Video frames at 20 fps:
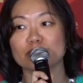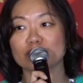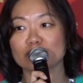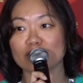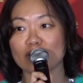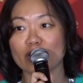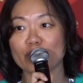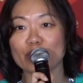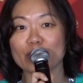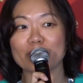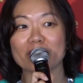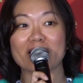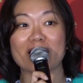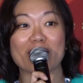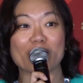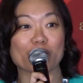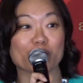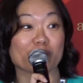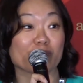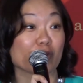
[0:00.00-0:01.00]
sorry, but
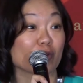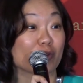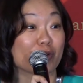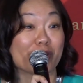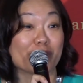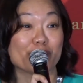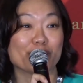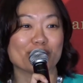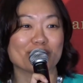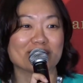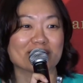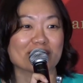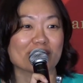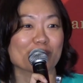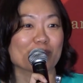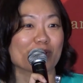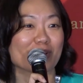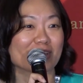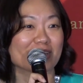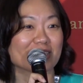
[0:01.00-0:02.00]
I've already used
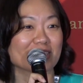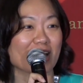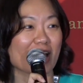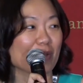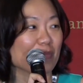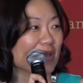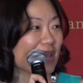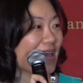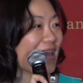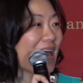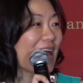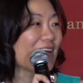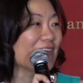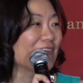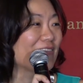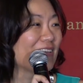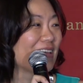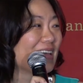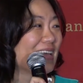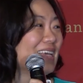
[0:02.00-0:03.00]
up all the time I have.
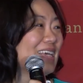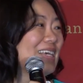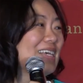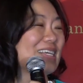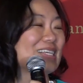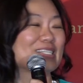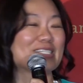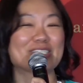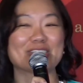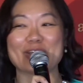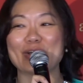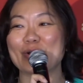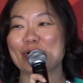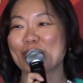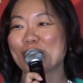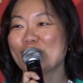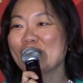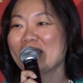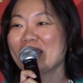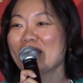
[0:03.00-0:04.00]

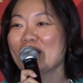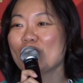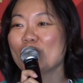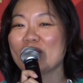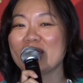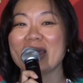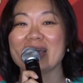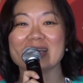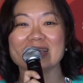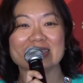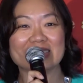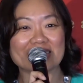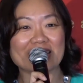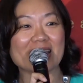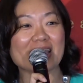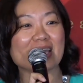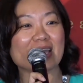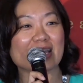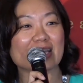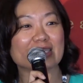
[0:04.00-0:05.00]
So what I can
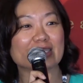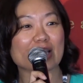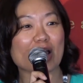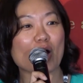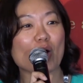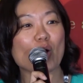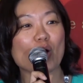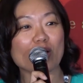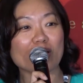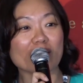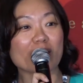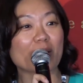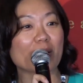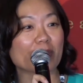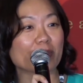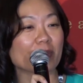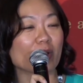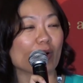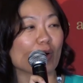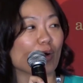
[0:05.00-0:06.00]
say is
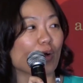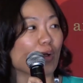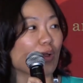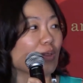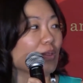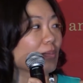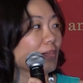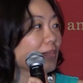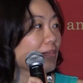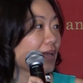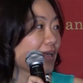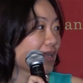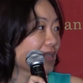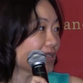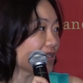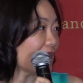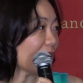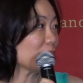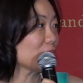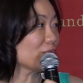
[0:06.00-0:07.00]
all
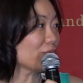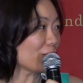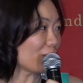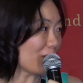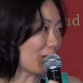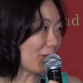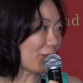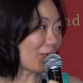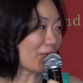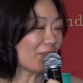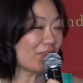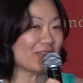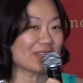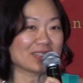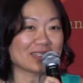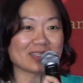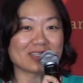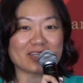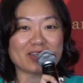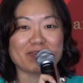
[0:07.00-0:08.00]
except for
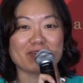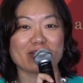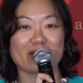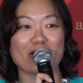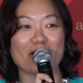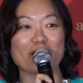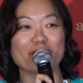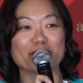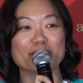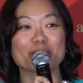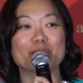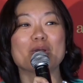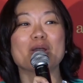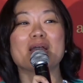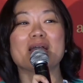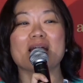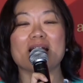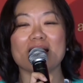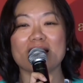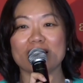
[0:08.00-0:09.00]
Professor David Off,
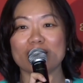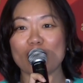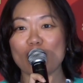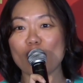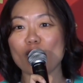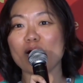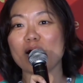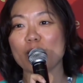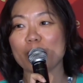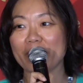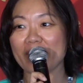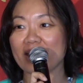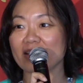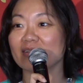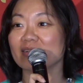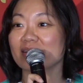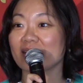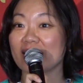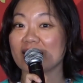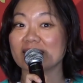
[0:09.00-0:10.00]
all our
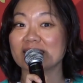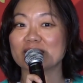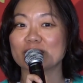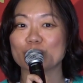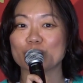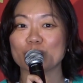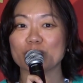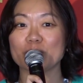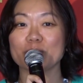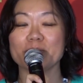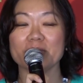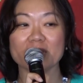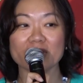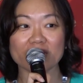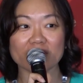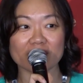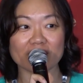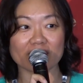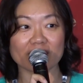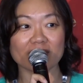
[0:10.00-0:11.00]
panel guests will be
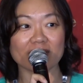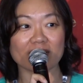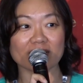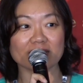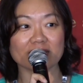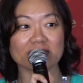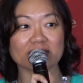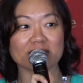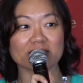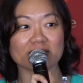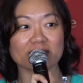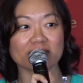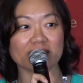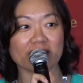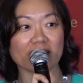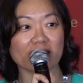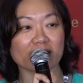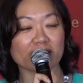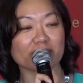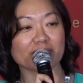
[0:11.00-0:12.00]
here until the
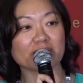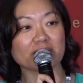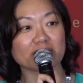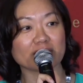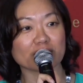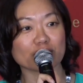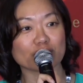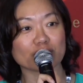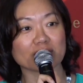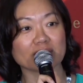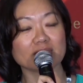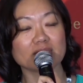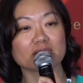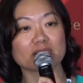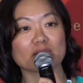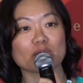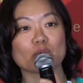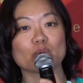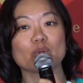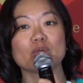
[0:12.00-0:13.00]
end of the session.
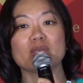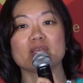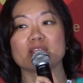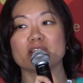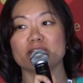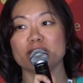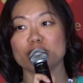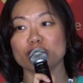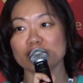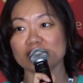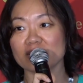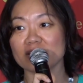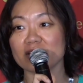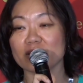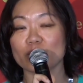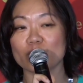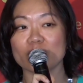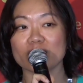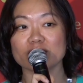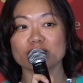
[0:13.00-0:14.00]
So if there's any
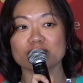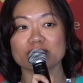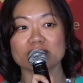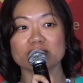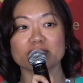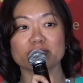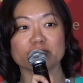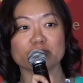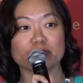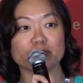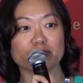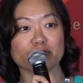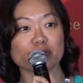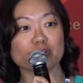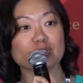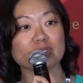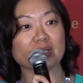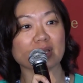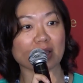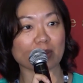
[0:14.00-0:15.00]
questions, feel free
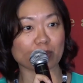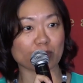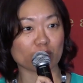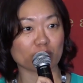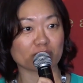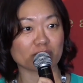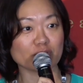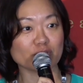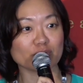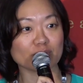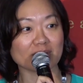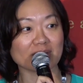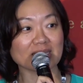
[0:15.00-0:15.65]
to come over to